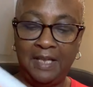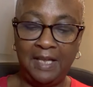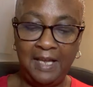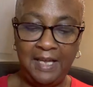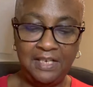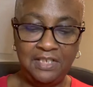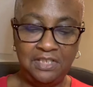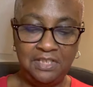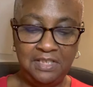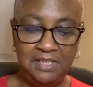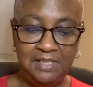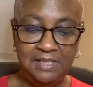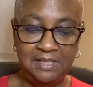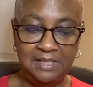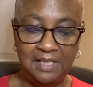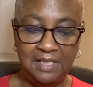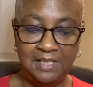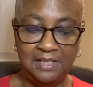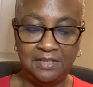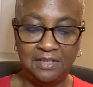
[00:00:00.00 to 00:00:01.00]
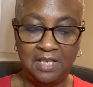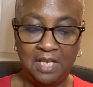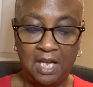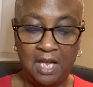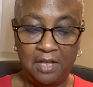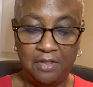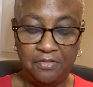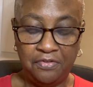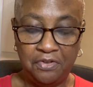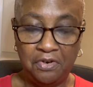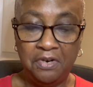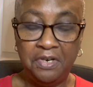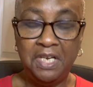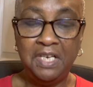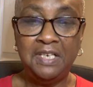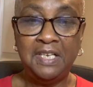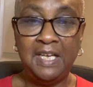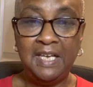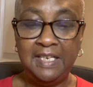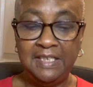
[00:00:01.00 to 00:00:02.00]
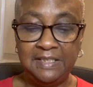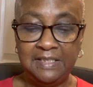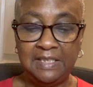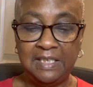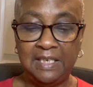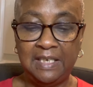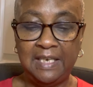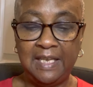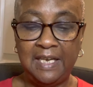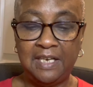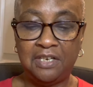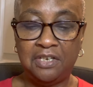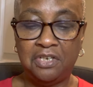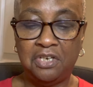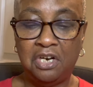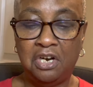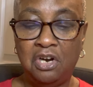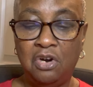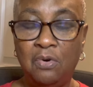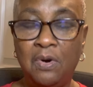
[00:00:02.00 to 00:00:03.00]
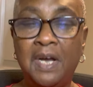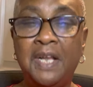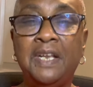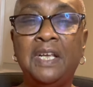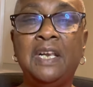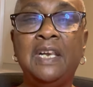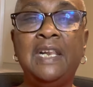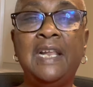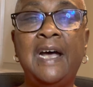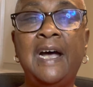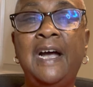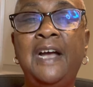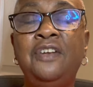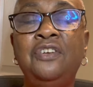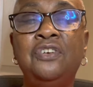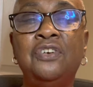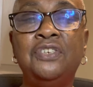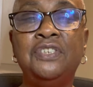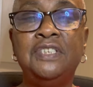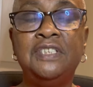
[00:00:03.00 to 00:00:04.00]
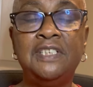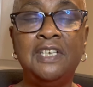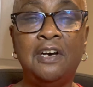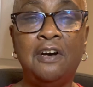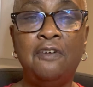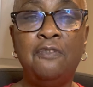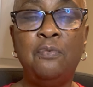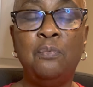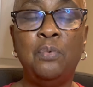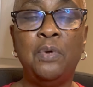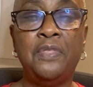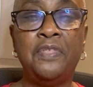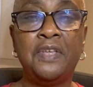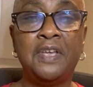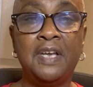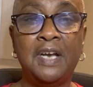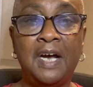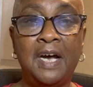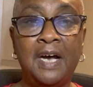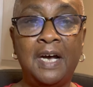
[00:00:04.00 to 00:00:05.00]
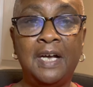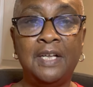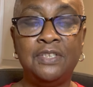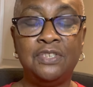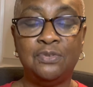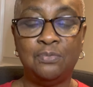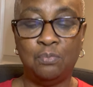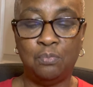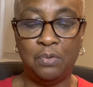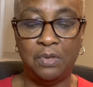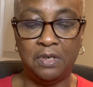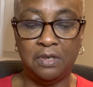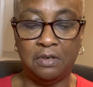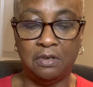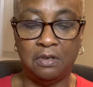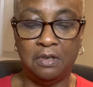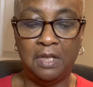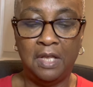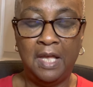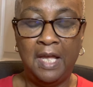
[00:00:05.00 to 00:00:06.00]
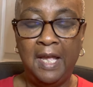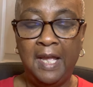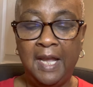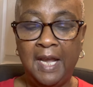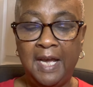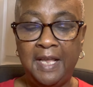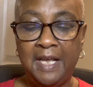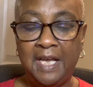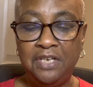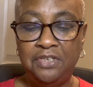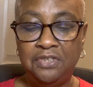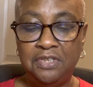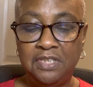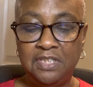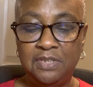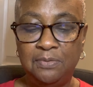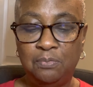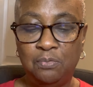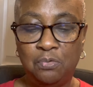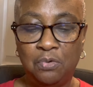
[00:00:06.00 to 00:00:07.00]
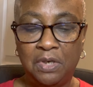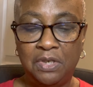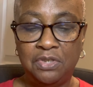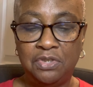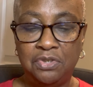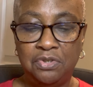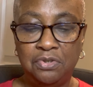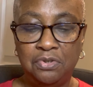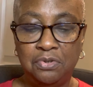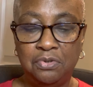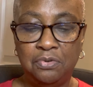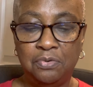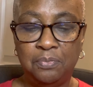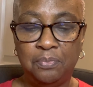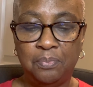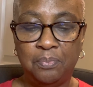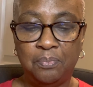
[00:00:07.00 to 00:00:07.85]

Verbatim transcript: And she says, 30 days to let go and align yourself with God's will. And I just want to